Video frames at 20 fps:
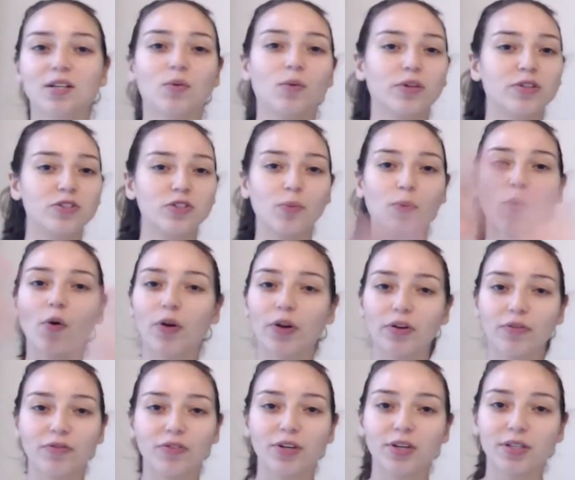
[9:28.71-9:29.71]
What's the point
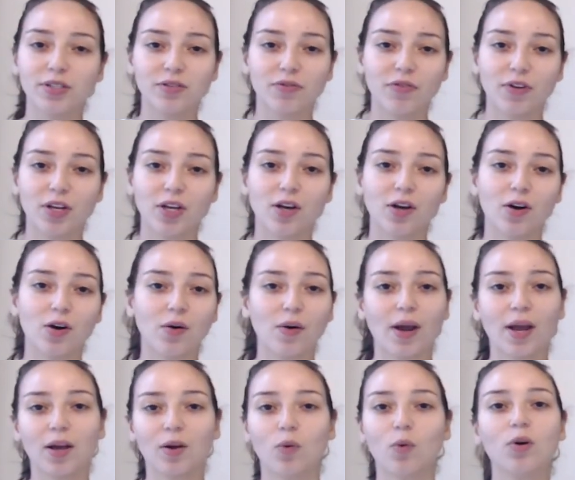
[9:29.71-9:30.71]
of this video,
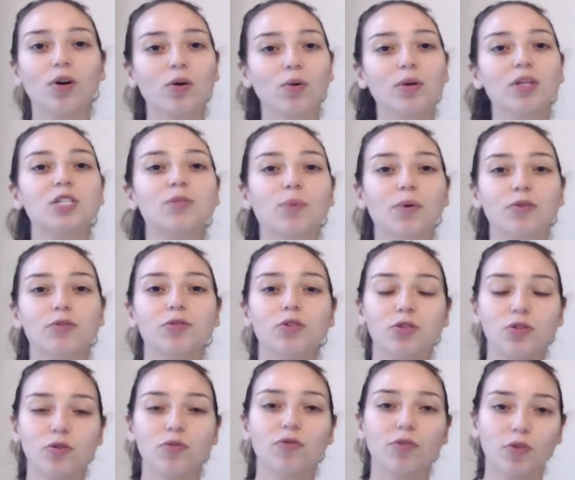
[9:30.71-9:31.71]
and what are we supposed to
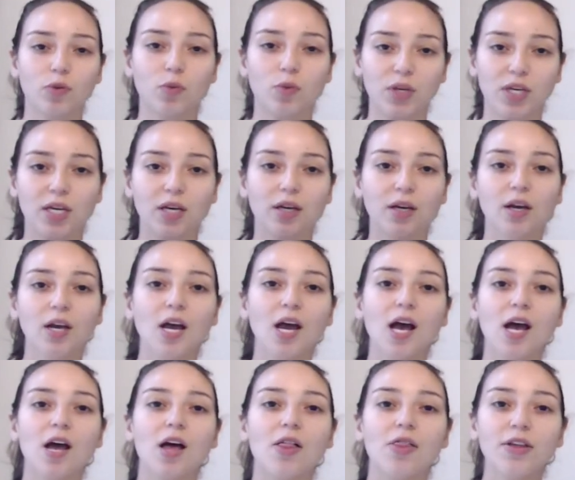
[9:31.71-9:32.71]
do for the week?
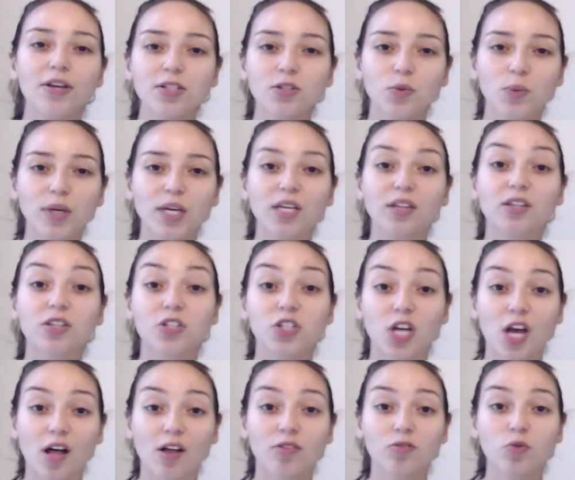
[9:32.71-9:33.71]
This week, the
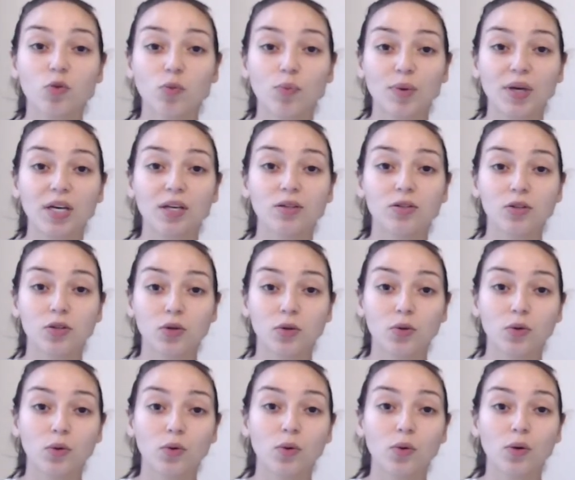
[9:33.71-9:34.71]
challenge will be
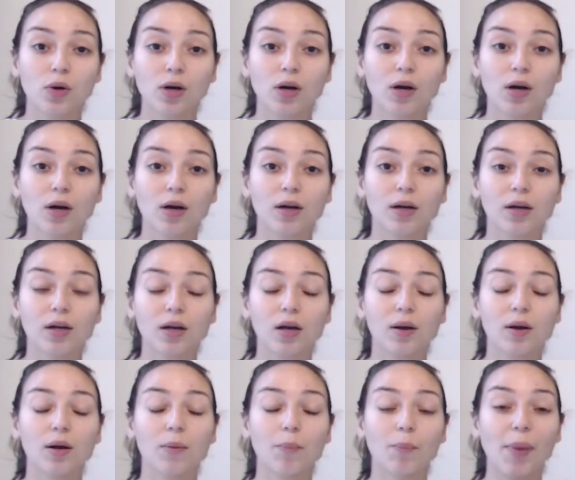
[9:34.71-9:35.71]
to
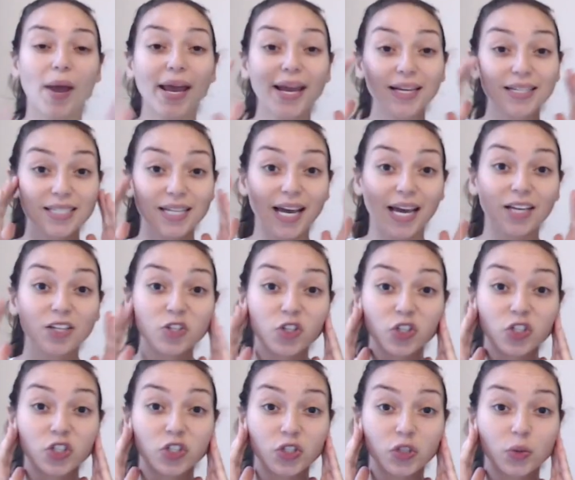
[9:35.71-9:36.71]
pay
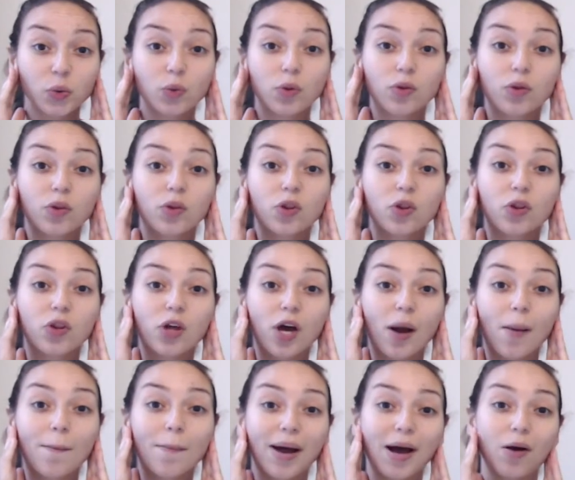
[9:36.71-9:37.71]
attention to the
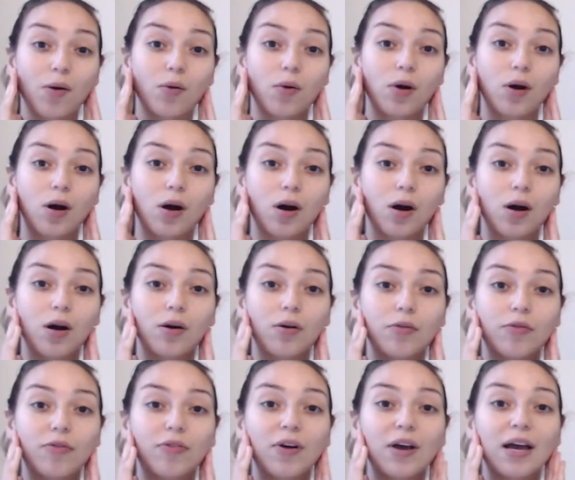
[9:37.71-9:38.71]
amount
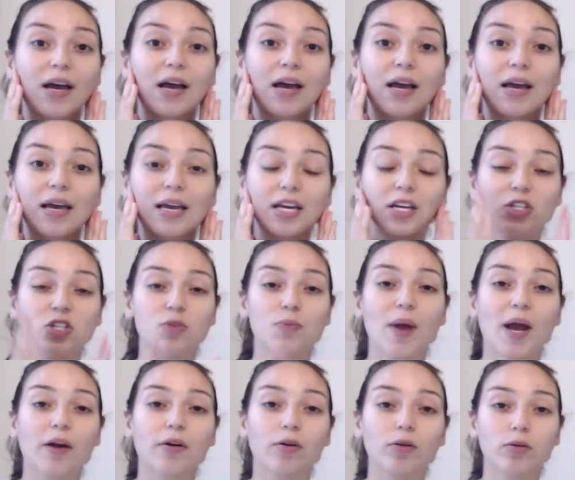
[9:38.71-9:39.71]
of each
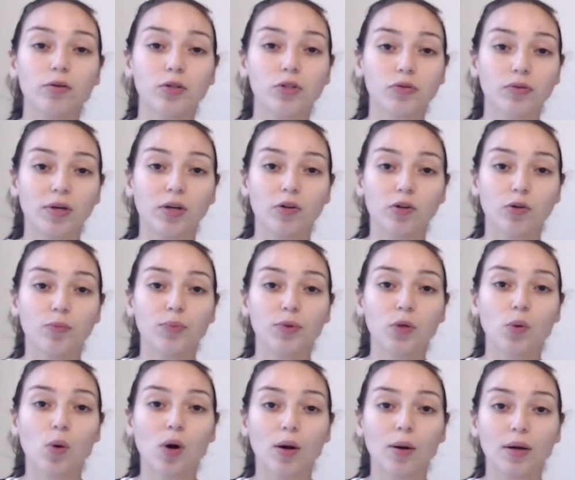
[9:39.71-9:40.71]
macronutrient group
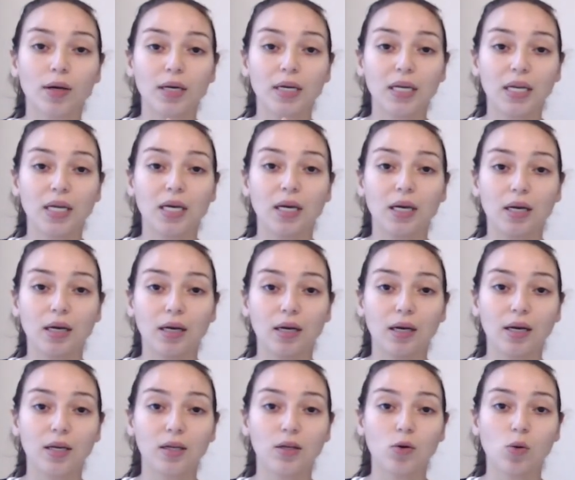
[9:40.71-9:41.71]
you are eating
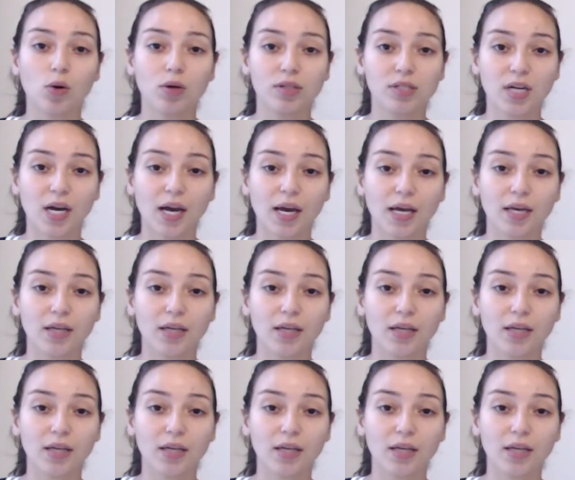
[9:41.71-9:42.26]
in your diet.